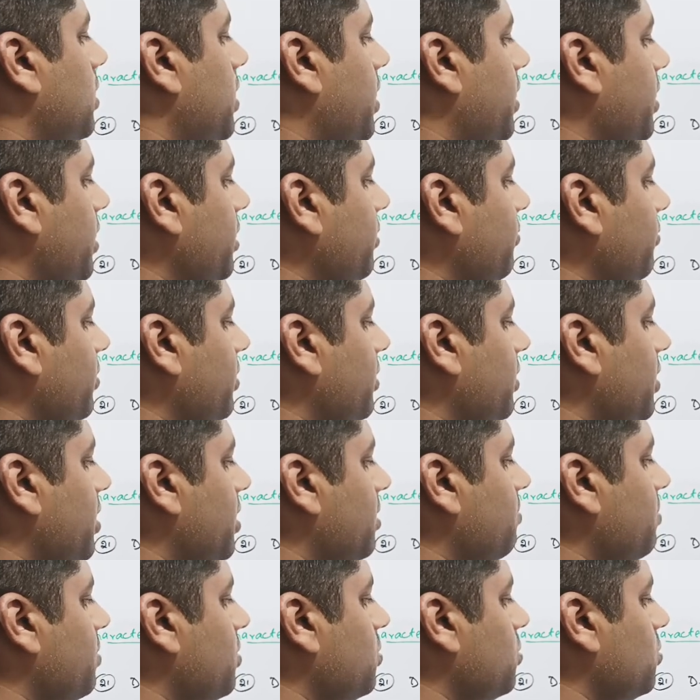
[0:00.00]
and even
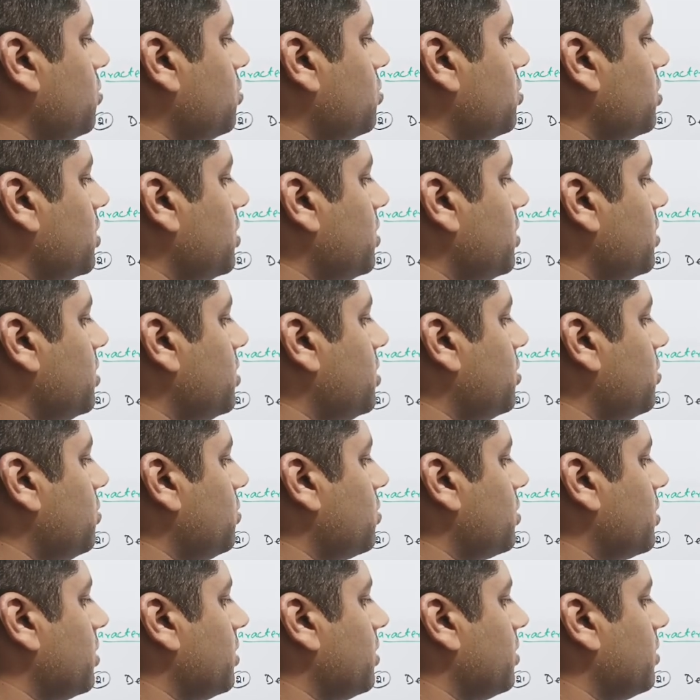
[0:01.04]
can be used in the
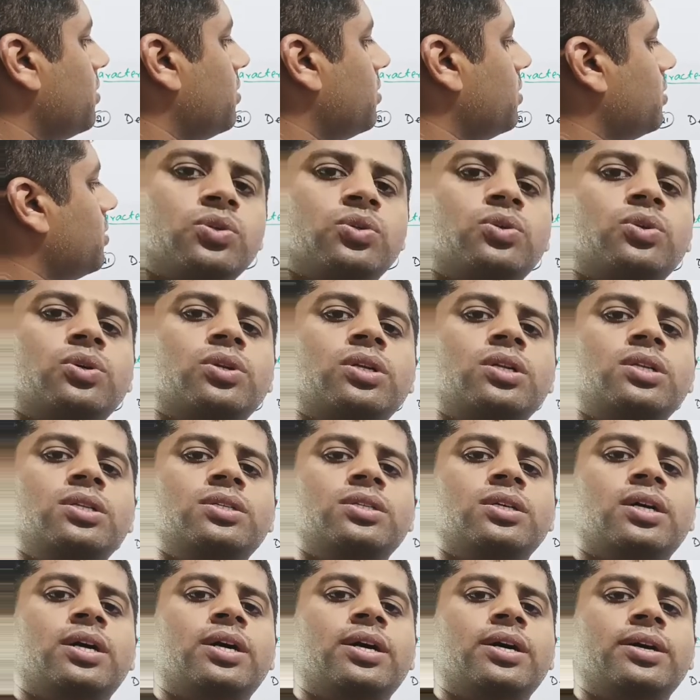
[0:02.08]
jewelry. So
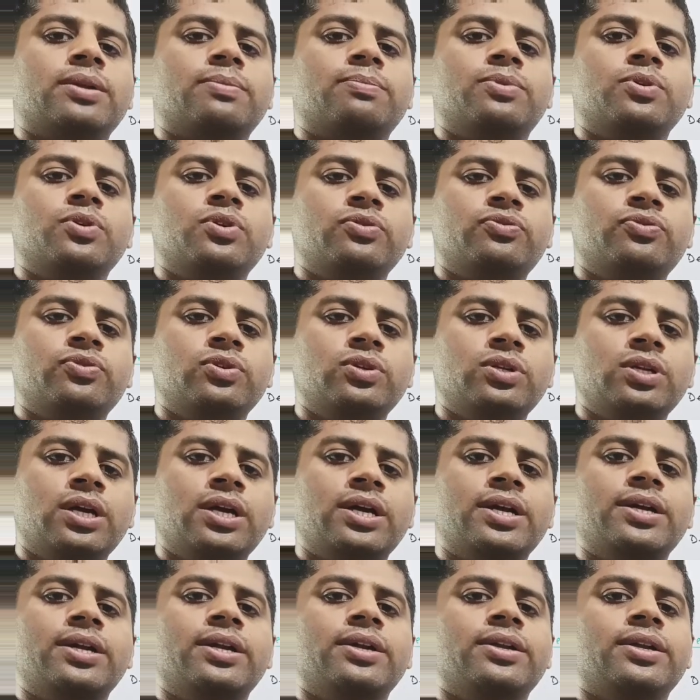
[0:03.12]
corals are beautiful
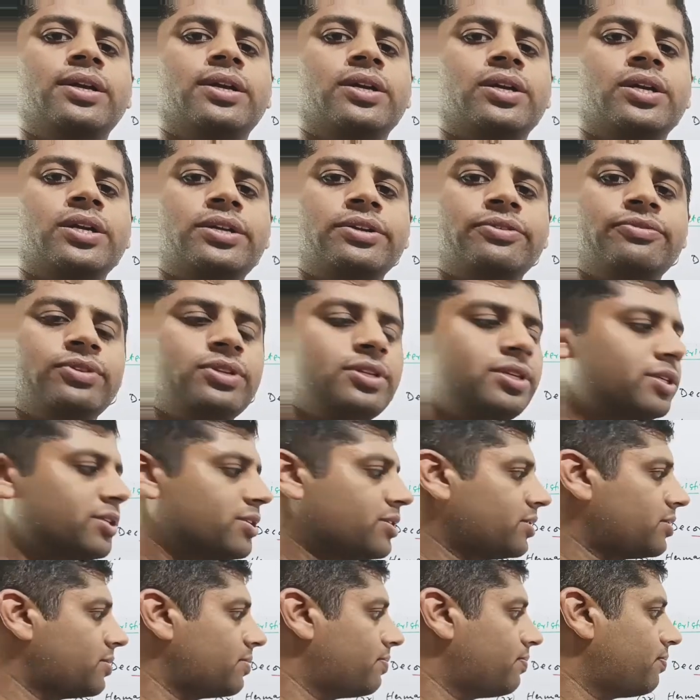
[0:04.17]
and decorative in
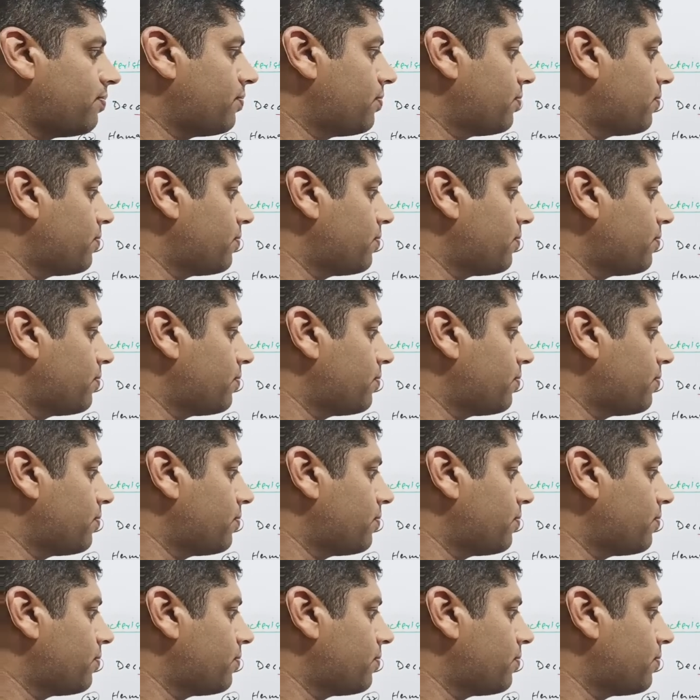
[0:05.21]
nature.